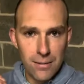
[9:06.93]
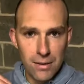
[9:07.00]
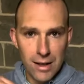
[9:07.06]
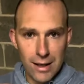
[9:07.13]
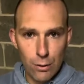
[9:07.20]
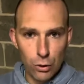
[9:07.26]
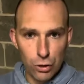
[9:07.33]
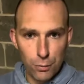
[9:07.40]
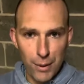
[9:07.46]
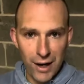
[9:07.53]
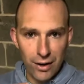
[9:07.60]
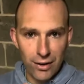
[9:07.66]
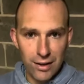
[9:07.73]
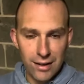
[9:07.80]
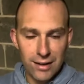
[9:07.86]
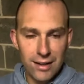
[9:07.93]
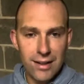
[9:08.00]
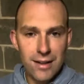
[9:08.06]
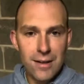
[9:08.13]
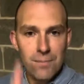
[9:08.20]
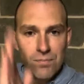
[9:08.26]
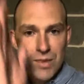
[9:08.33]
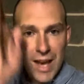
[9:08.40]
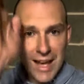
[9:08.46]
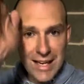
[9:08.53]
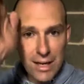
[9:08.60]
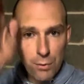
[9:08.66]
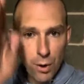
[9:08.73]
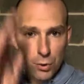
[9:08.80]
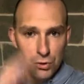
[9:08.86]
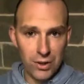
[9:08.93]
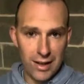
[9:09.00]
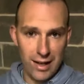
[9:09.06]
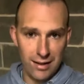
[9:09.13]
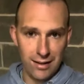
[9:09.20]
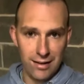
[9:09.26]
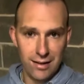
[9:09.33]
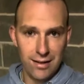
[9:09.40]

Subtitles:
He was buried, and he rose again.